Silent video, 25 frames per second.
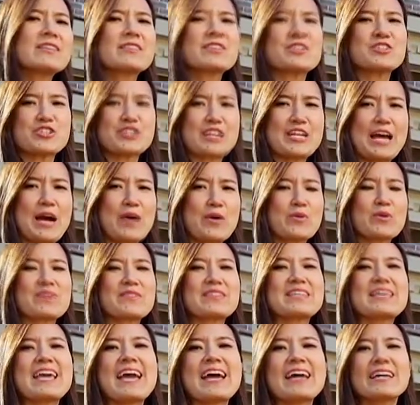in the shower
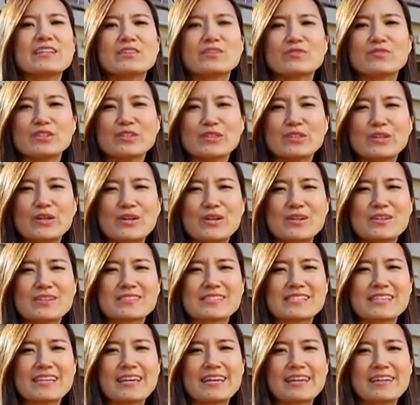at the end of a long
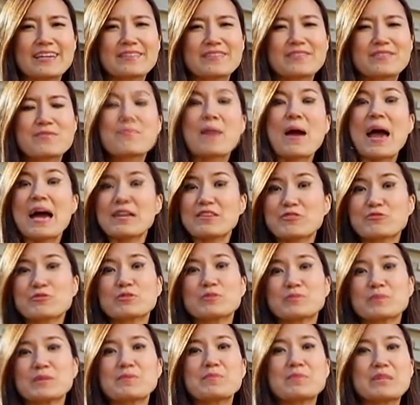day, the
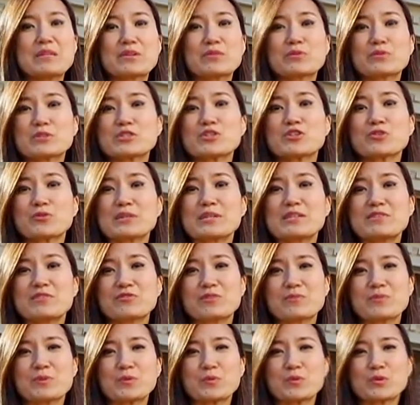bathroom can be a retreat
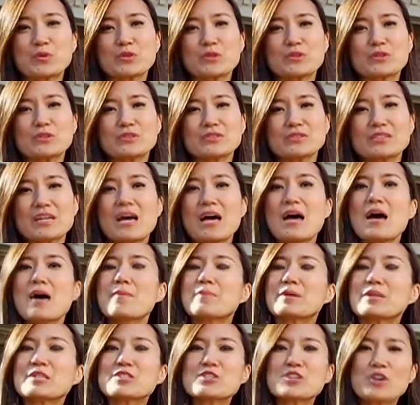from the world,
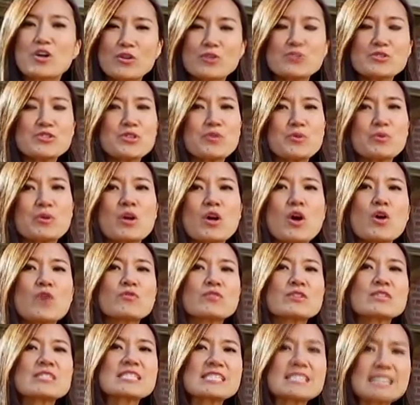but it's also where
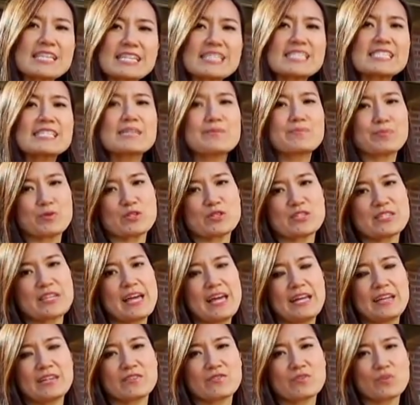over
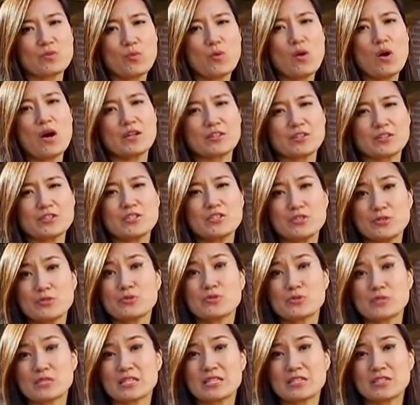60% of the water
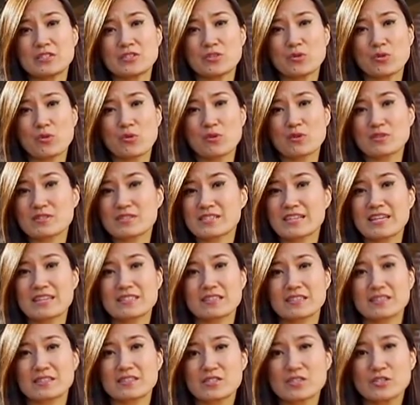used indoors
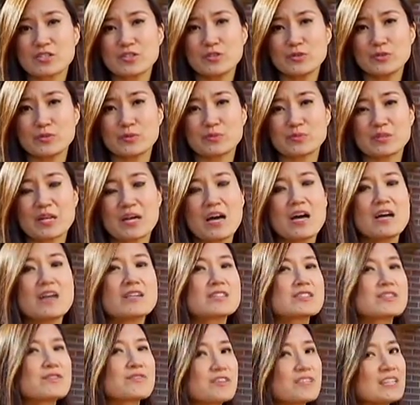gets consumed.
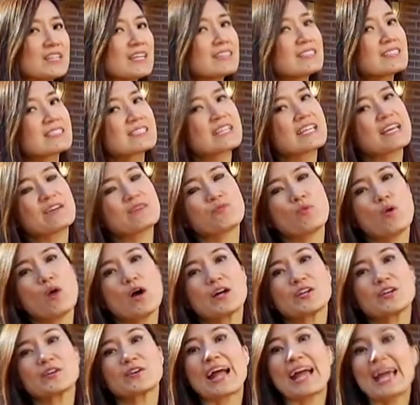So if you'd like to save
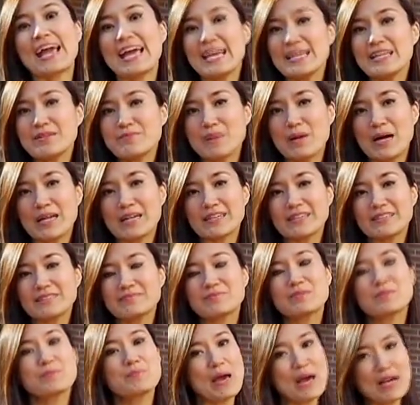water and money,
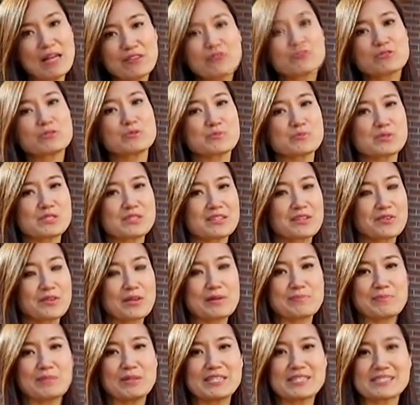the bathroom's a
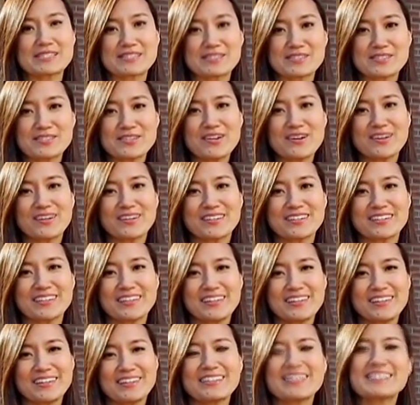great place to start.
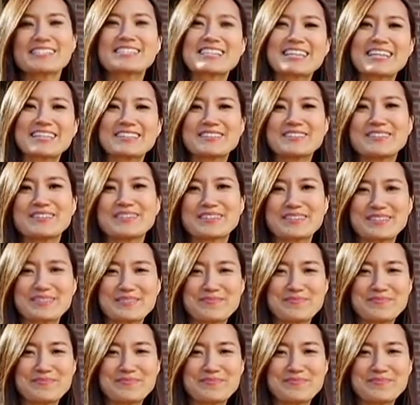Let's take a look.